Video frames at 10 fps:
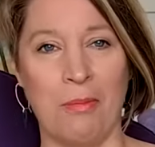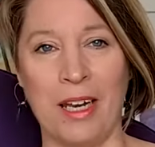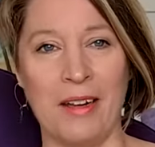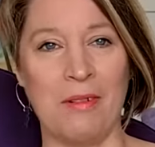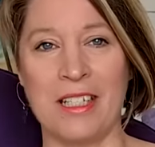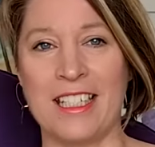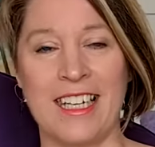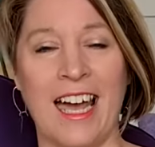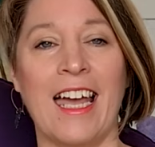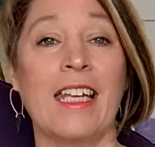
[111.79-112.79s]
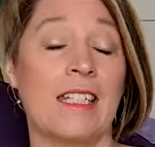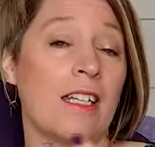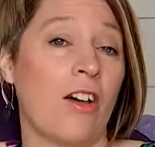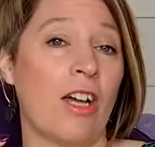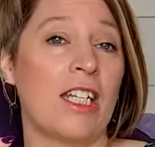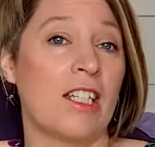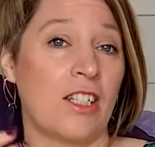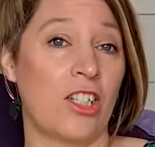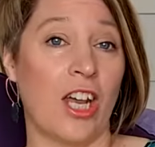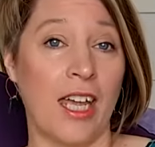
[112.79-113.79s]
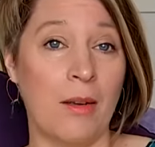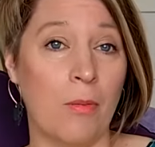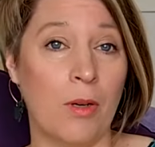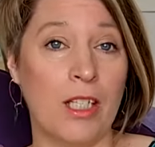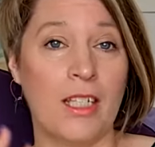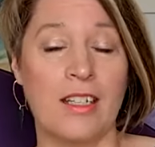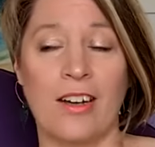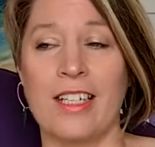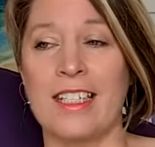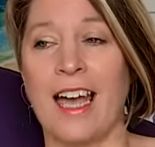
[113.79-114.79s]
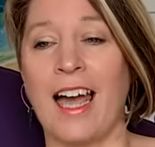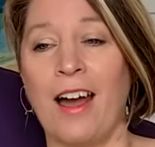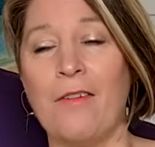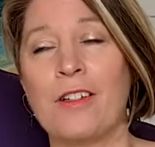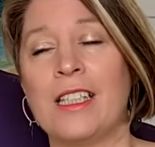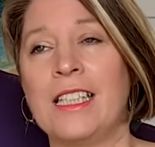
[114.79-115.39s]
But it was, yeah, it's a nice shape, which is nice to have.